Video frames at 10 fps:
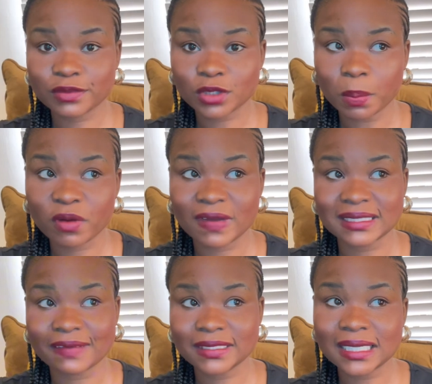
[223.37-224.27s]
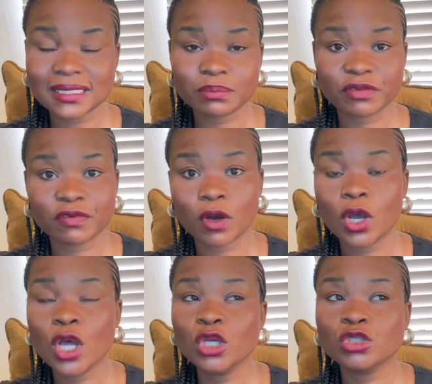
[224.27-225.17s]
stopovers, I've said it before.
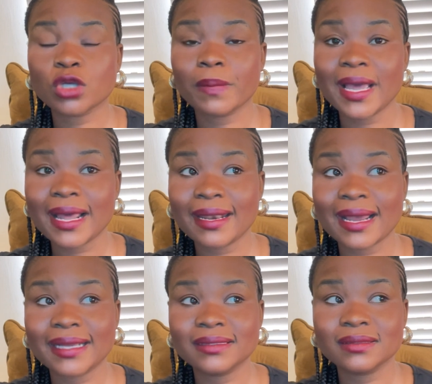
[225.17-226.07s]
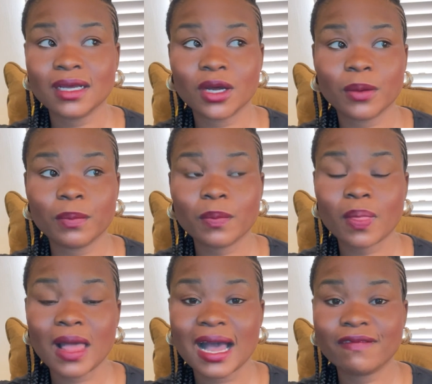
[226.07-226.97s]
Some airlines
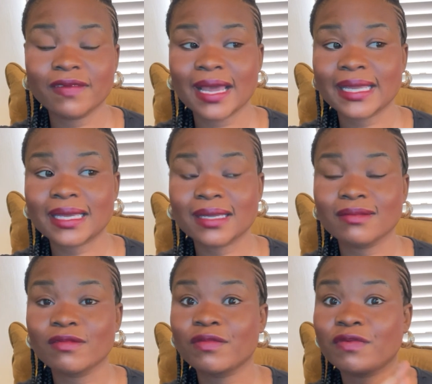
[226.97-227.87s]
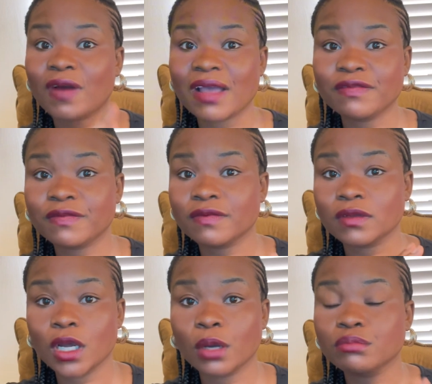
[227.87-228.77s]
have like five
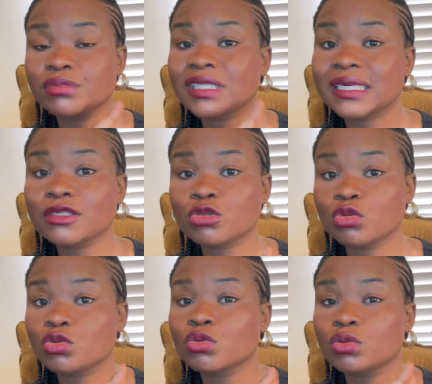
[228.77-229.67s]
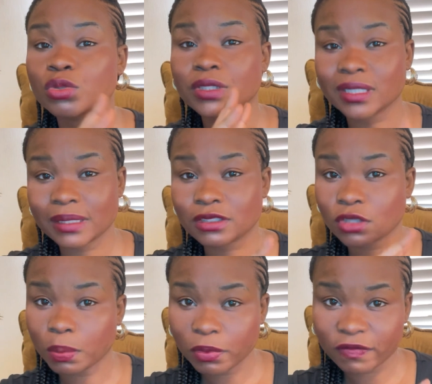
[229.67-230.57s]
three
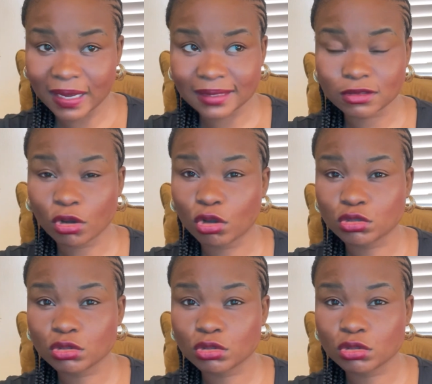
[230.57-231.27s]
stopovers or two